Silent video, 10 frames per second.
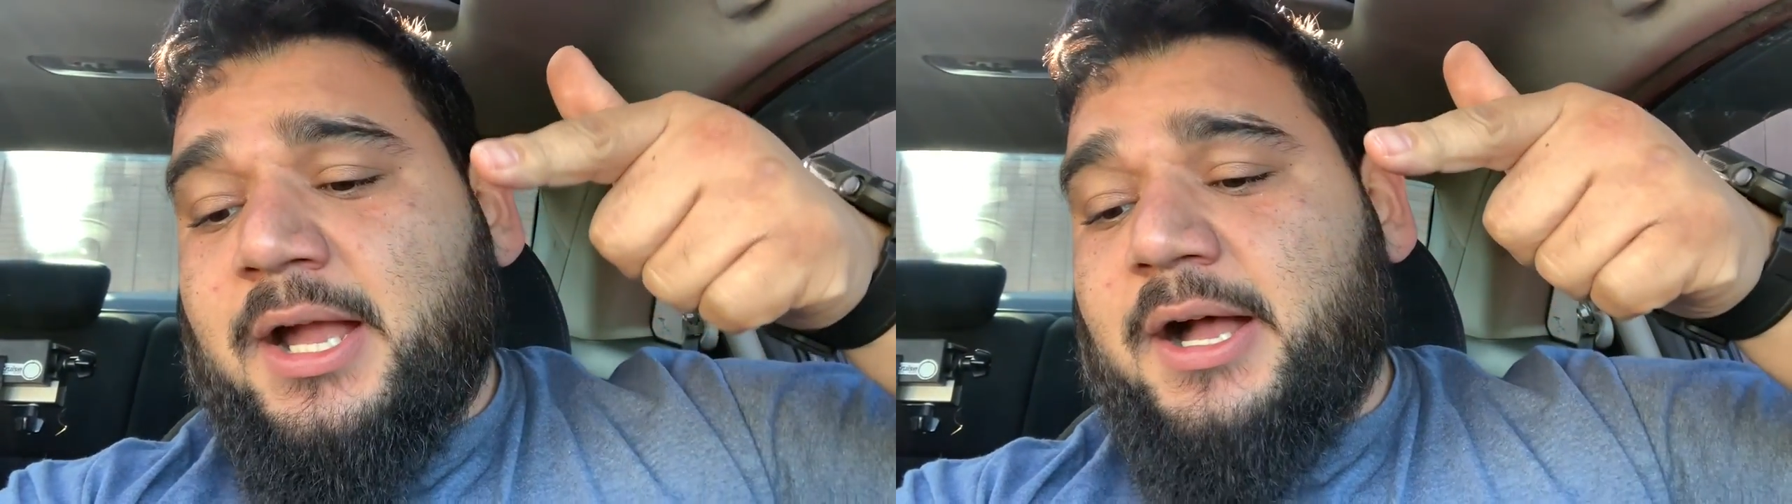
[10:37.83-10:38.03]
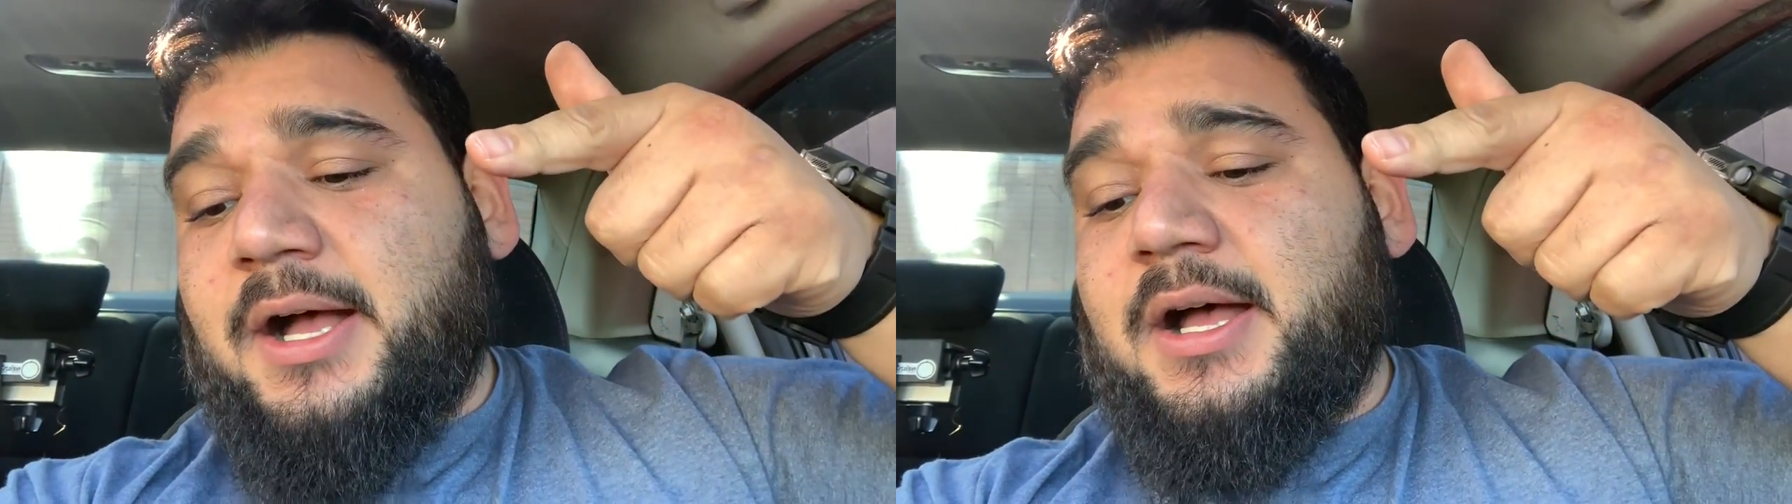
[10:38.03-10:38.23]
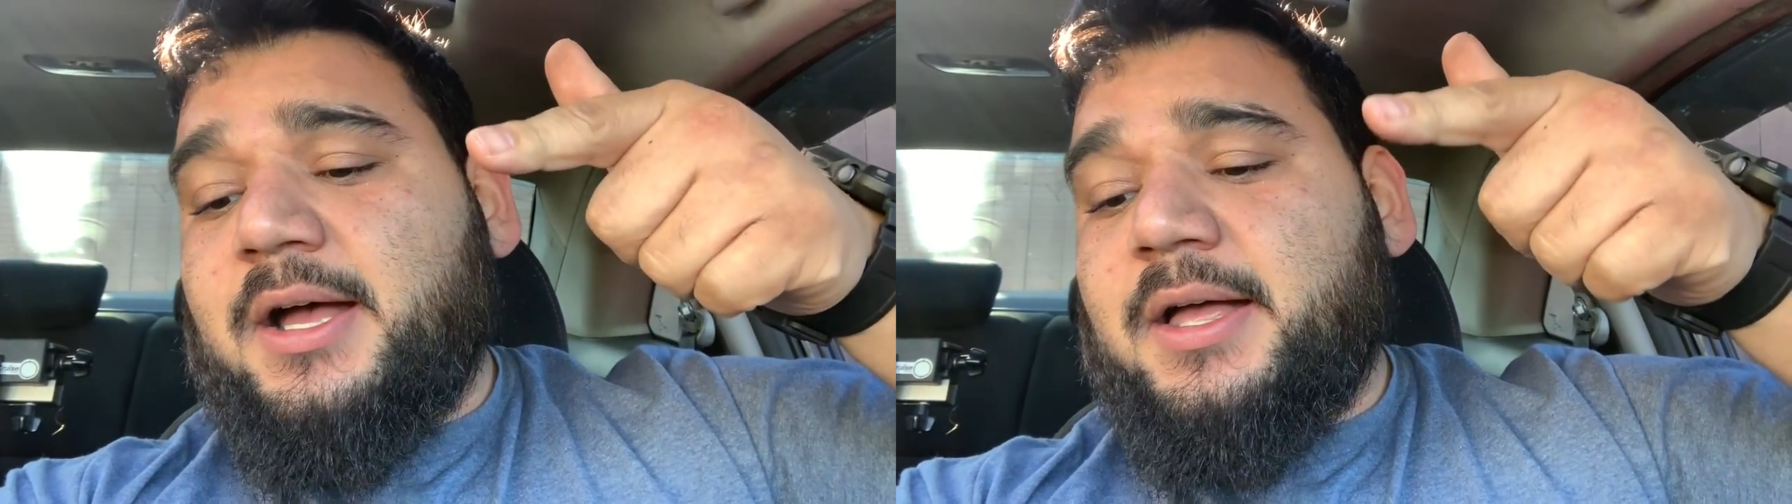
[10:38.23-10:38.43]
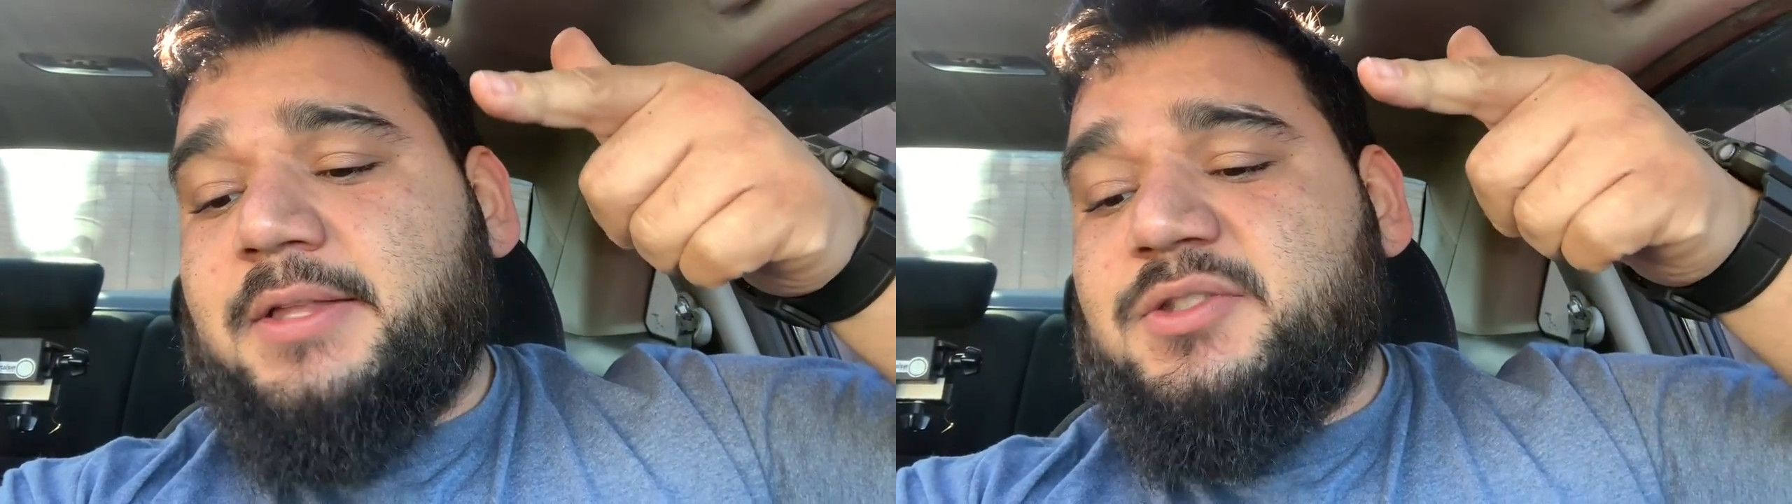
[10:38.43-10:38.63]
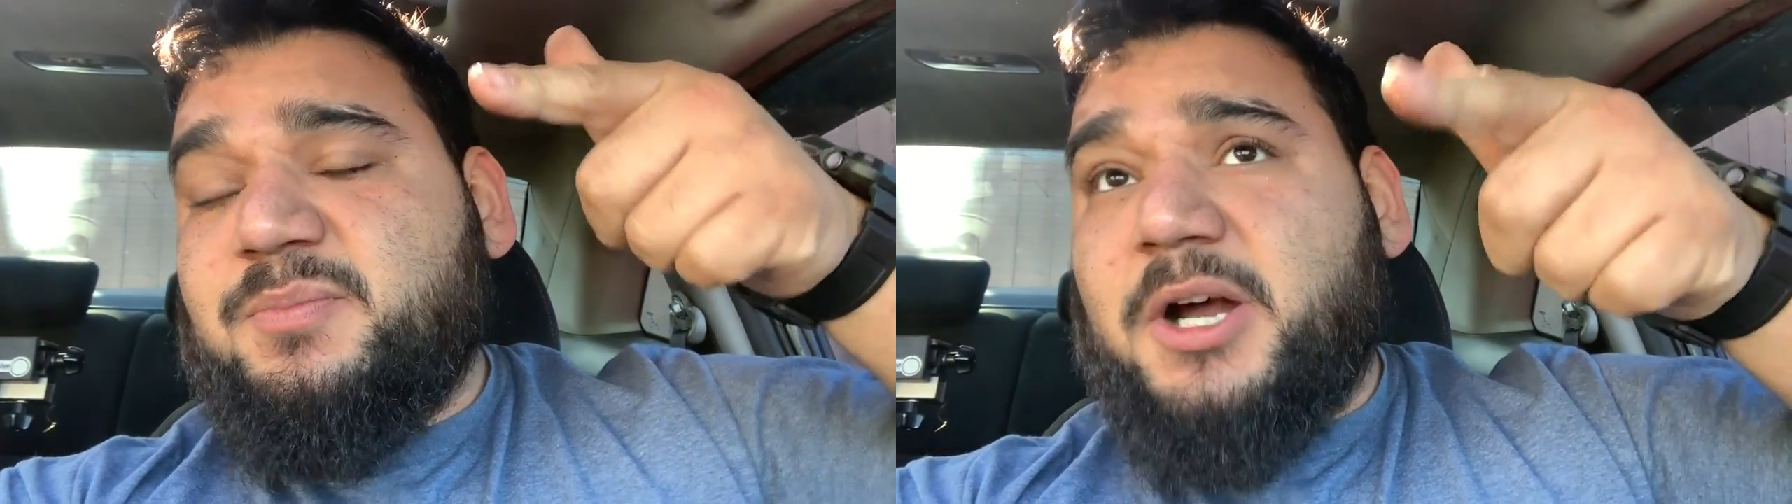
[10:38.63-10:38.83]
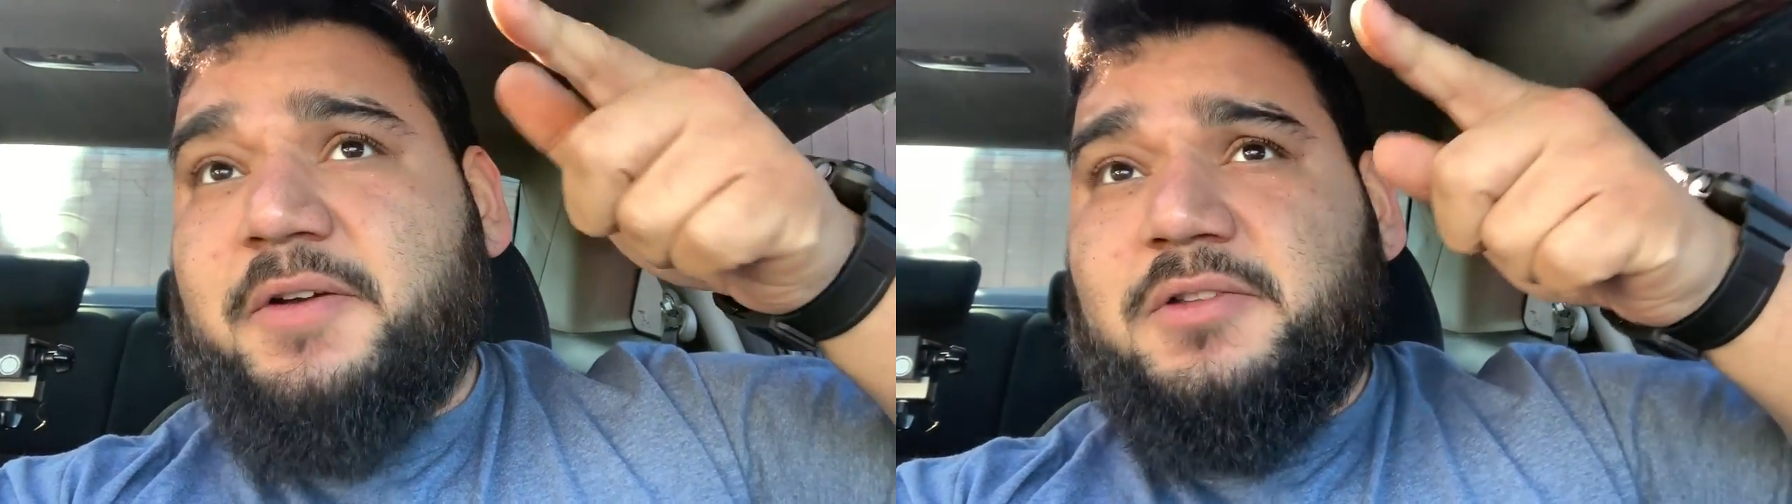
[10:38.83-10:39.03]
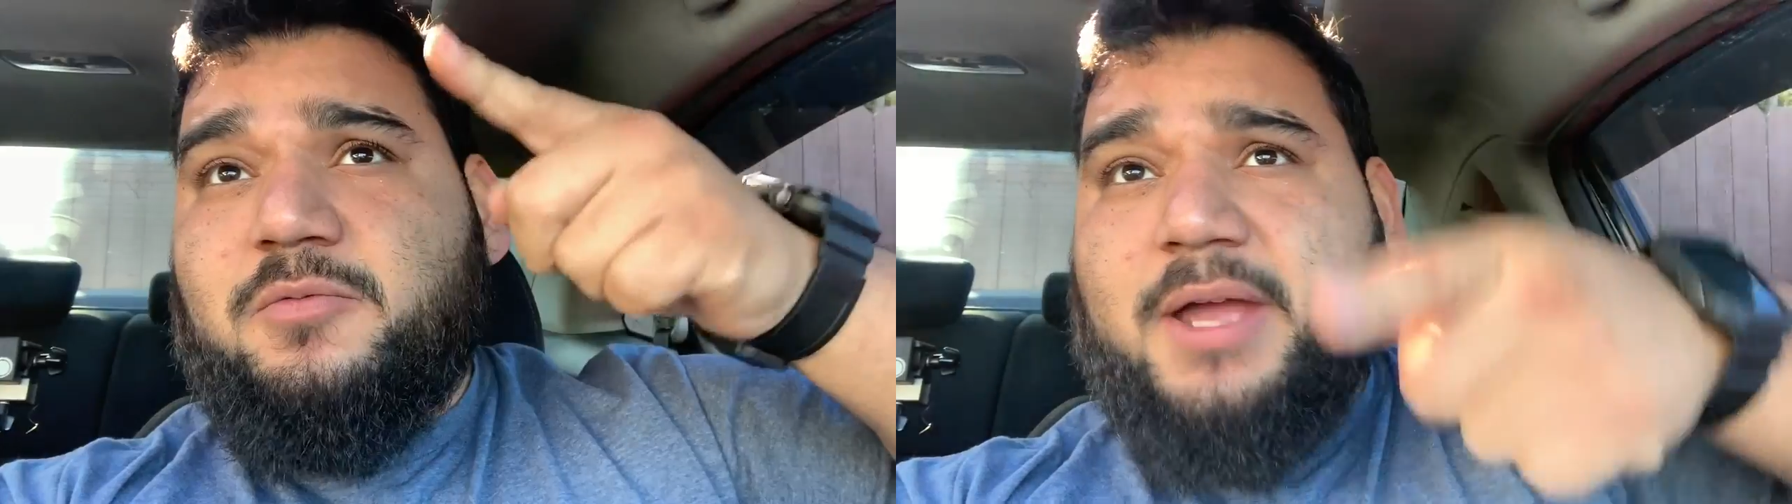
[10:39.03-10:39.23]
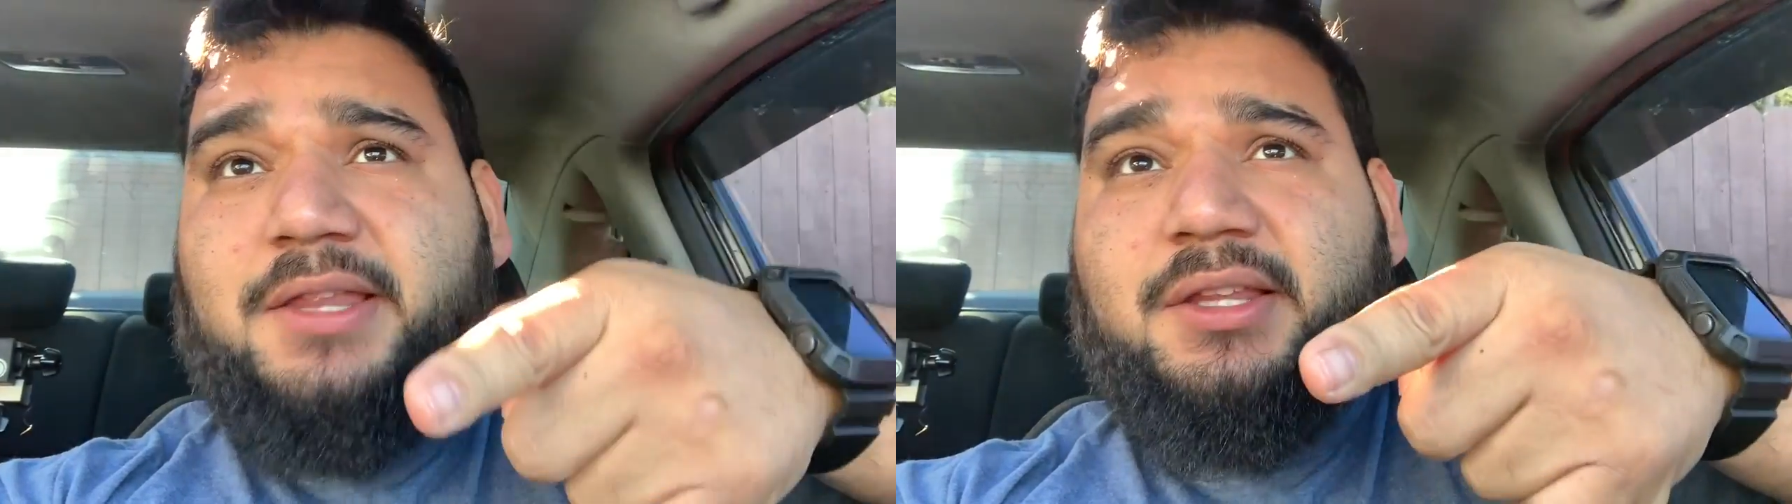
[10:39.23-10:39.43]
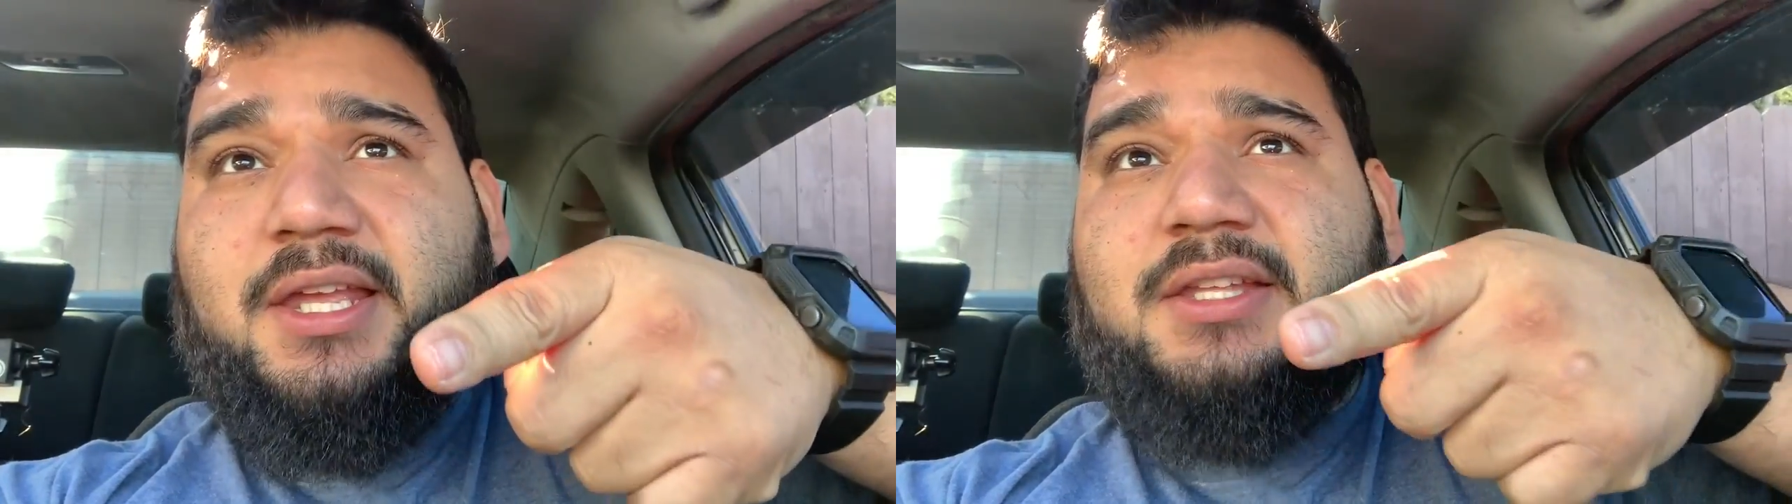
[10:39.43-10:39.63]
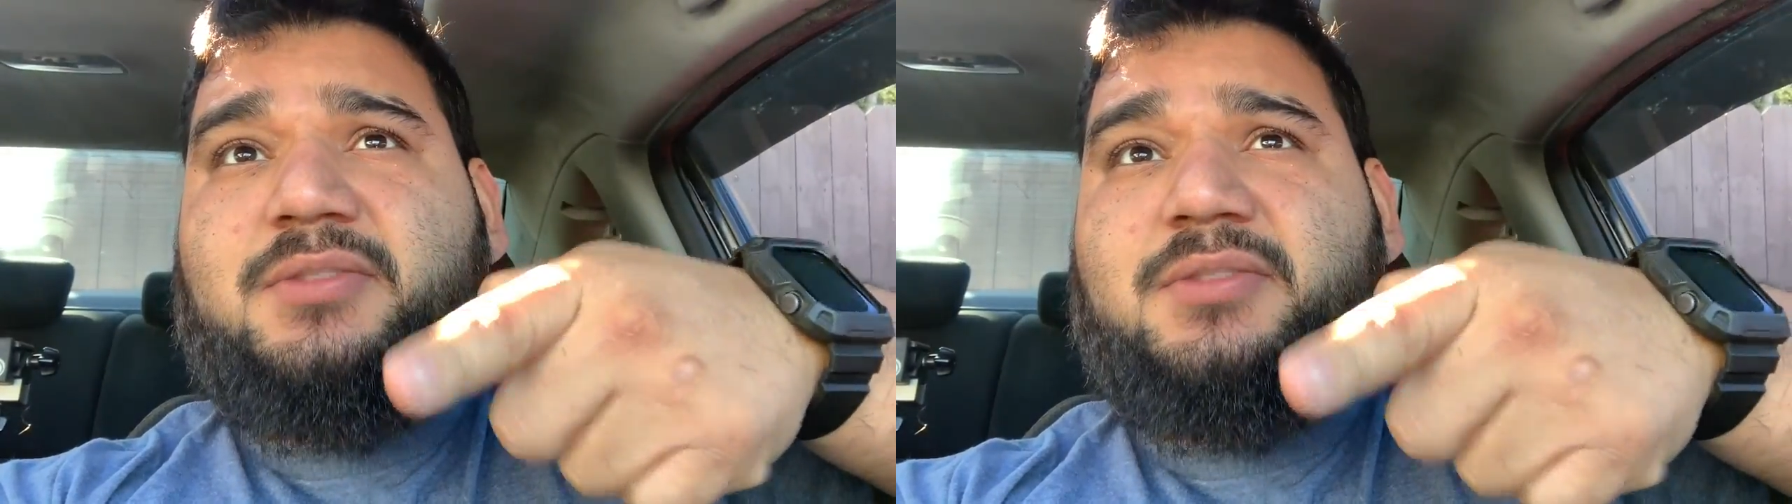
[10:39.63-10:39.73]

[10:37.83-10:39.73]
Tomorrow's Wednesday.